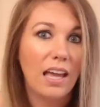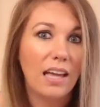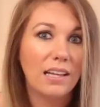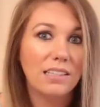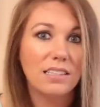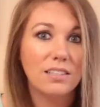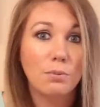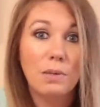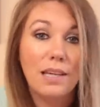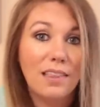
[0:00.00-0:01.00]
and
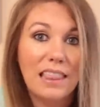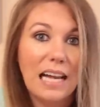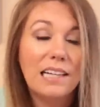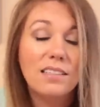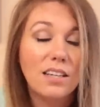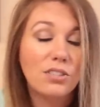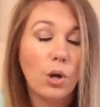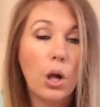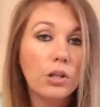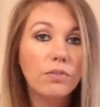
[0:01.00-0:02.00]
to me that takes
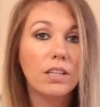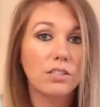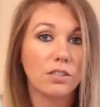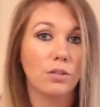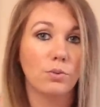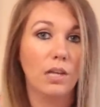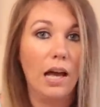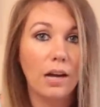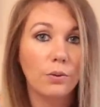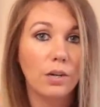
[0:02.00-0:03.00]
all of the excuse
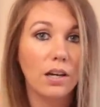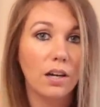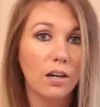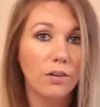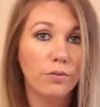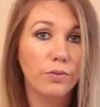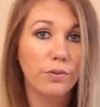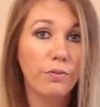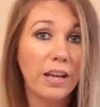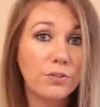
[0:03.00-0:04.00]
out of
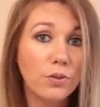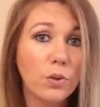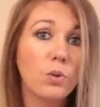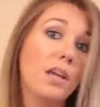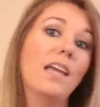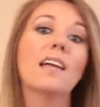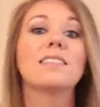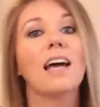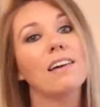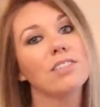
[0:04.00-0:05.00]
fast food
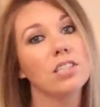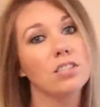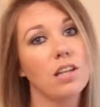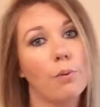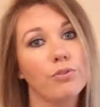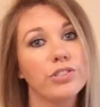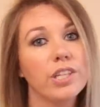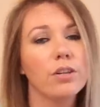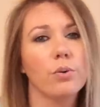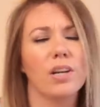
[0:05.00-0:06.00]
and having to stop for
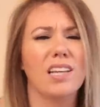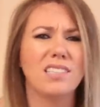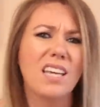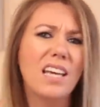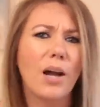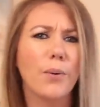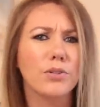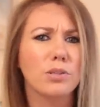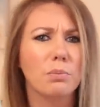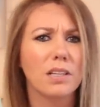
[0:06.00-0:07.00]
dinner or get takeout
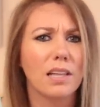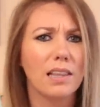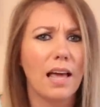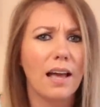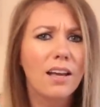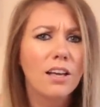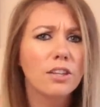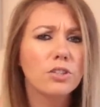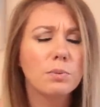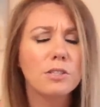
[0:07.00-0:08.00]
or something like that
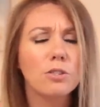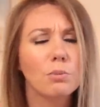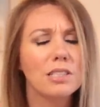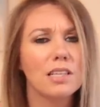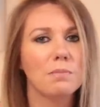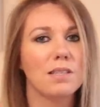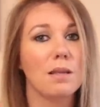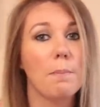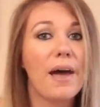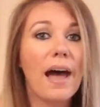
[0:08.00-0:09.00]
there's been so many times in
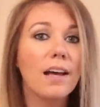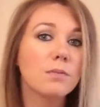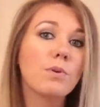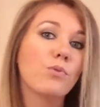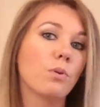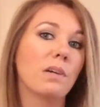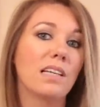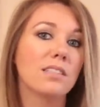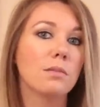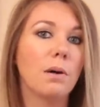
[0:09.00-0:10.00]
the past before my
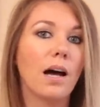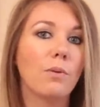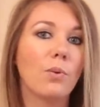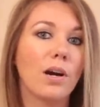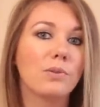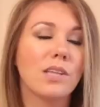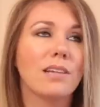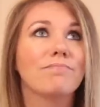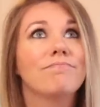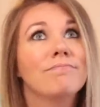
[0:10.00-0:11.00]
instant pot where I was like